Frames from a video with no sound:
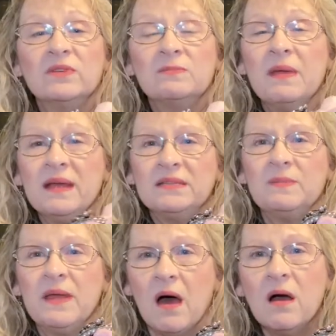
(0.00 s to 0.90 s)
it was meant
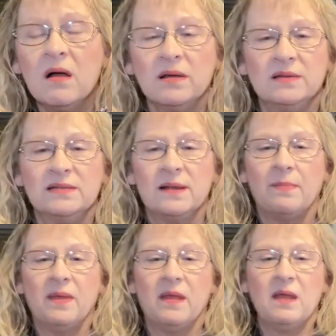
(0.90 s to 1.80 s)
to be hung onto
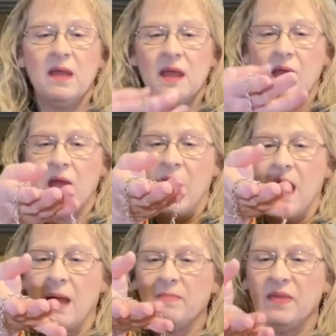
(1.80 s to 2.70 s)
something.
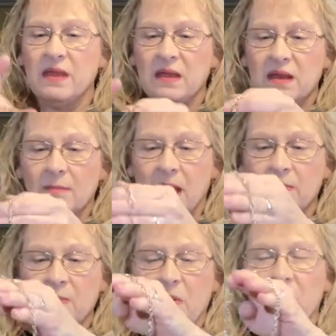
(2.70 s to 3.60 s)
I'm thinking it
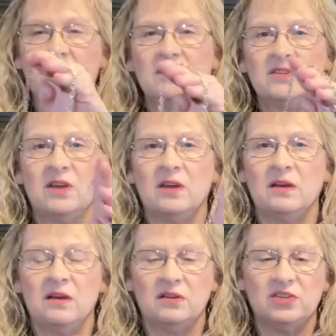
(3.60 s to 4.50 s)
might be part of a, a,
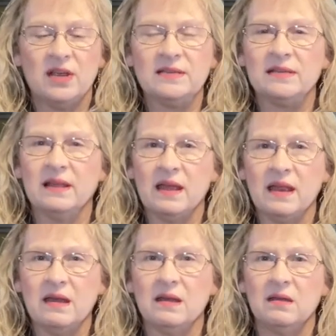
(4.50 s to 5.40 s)
a
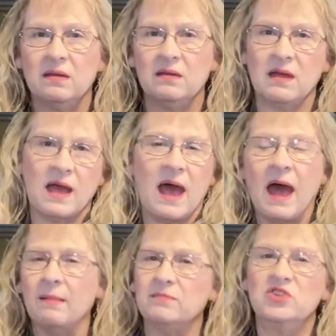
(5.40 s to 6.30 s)
Chatelaine.
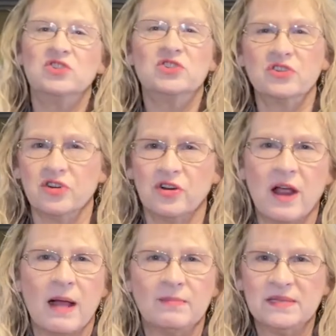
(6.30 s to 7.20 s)
I'm
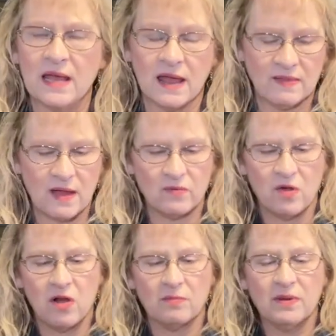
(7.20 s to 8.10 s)
sure I'm saying that
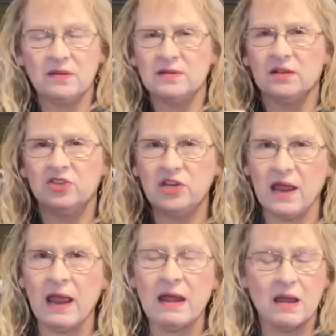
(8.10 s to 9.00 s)
wrong, but it's a
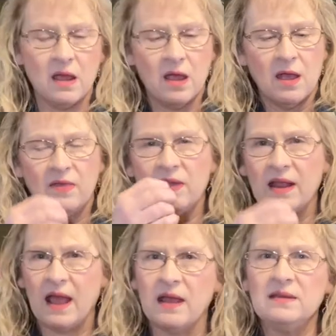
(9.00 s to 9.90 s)
chain
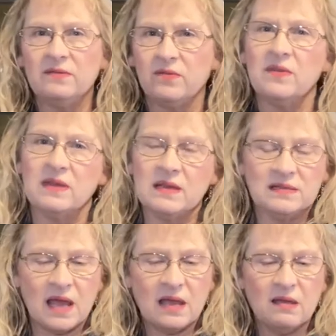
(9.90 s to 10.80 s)
that had different
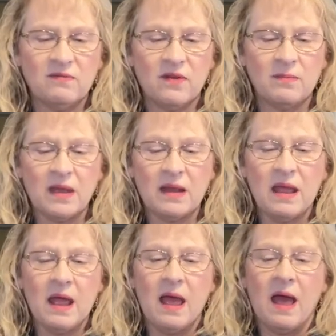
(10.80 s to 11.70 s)
things hanging from it.